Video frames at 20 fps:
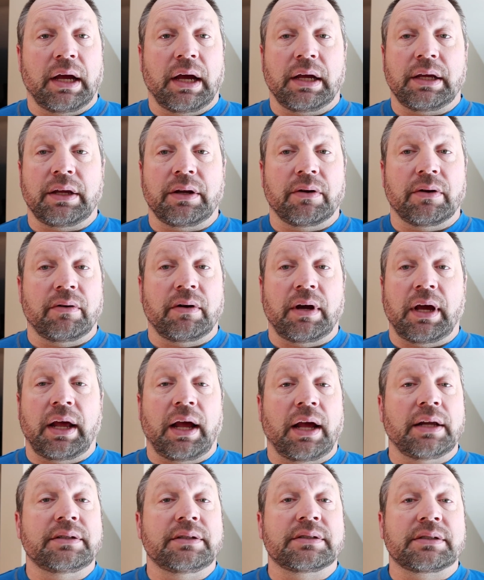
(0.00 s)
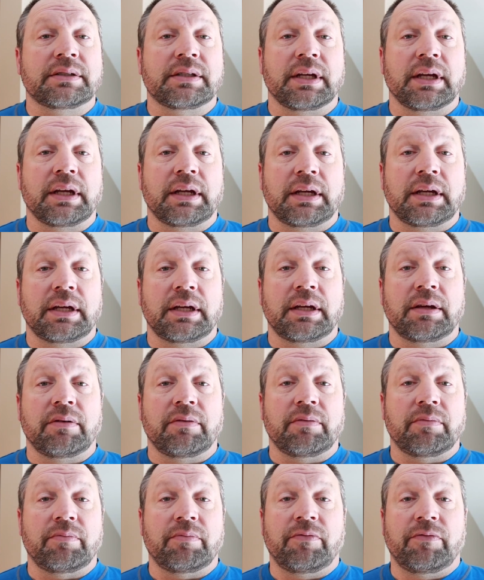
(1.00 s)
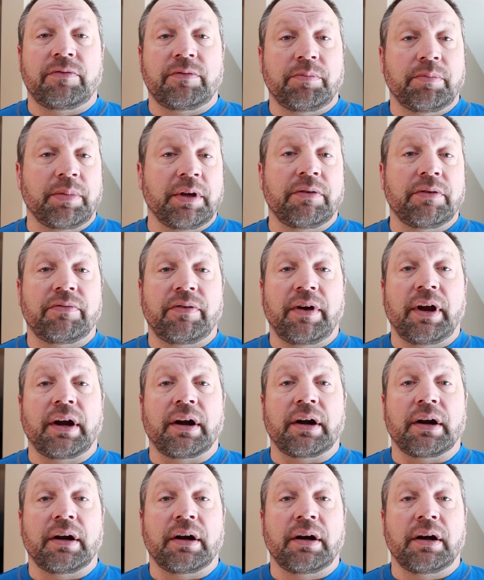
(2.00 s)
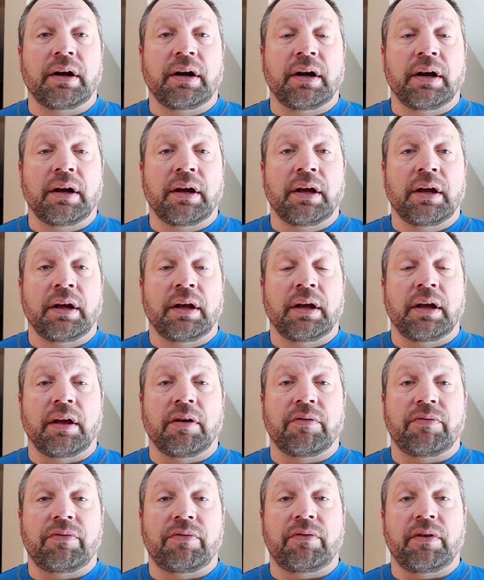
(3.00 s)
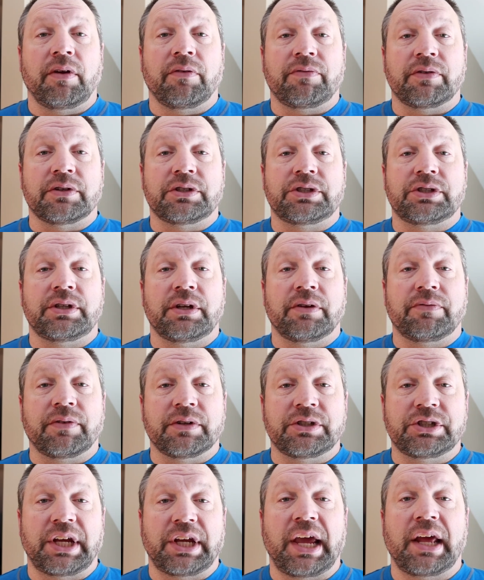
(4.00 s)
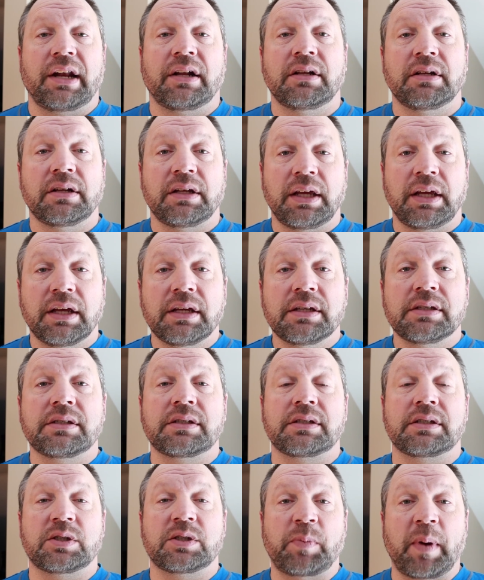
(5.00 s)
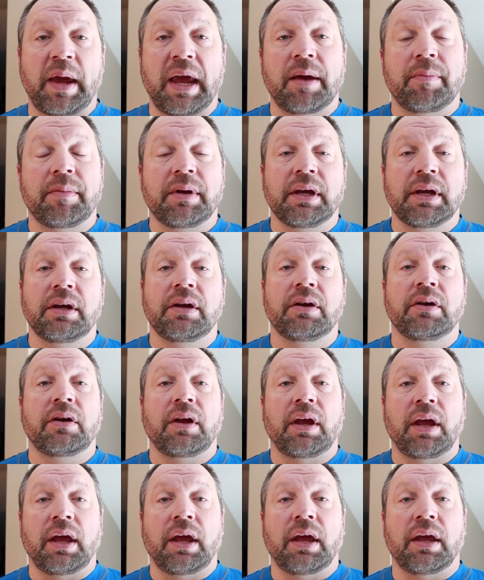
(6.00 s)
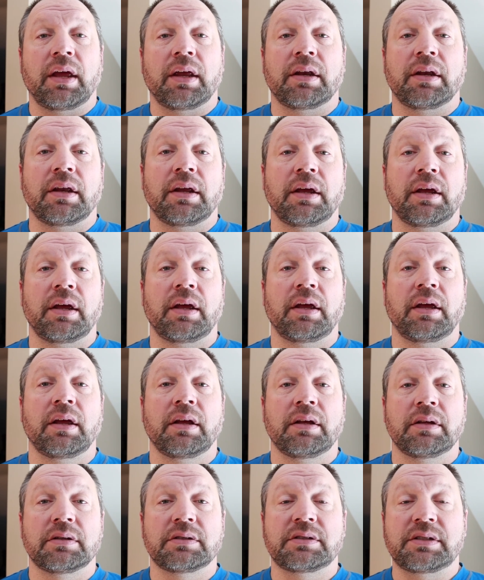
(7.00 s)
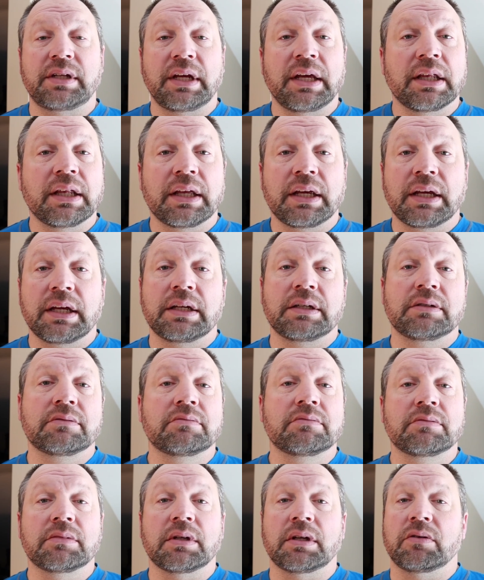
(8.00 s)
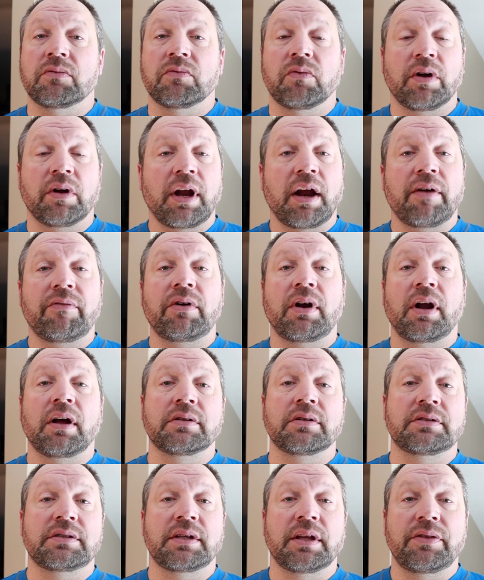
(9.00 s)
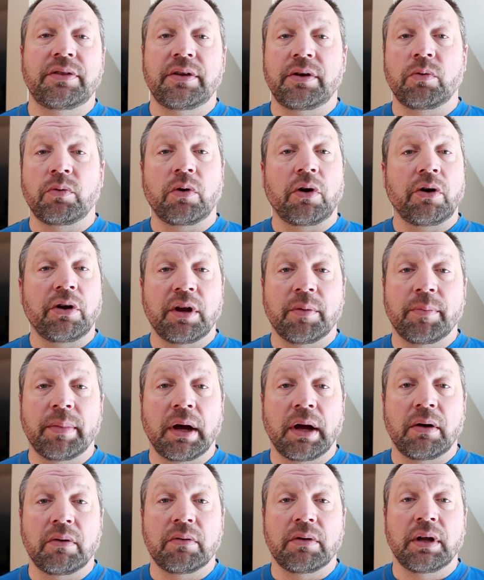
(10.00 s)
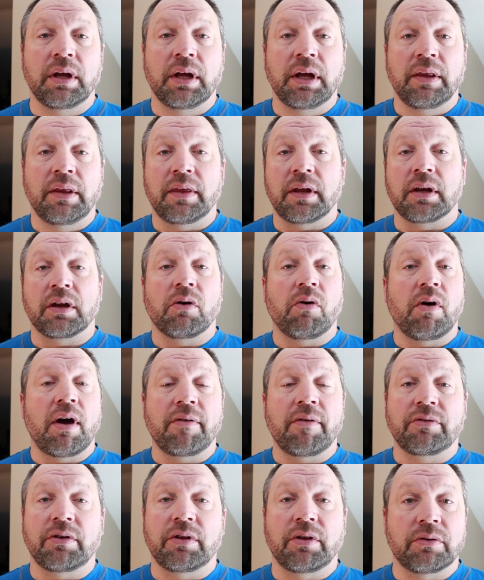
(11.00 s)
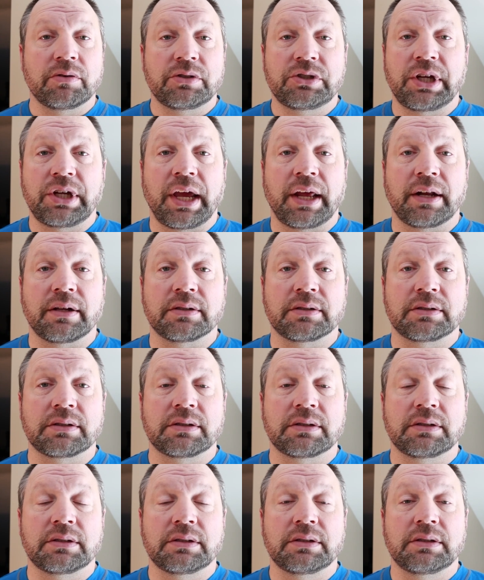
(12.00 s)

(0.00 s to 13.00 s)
You know, I, I just think be fair. If, if, a, if a channel is spamming and stealing, and whatever else that they're worried about, then go after those channels.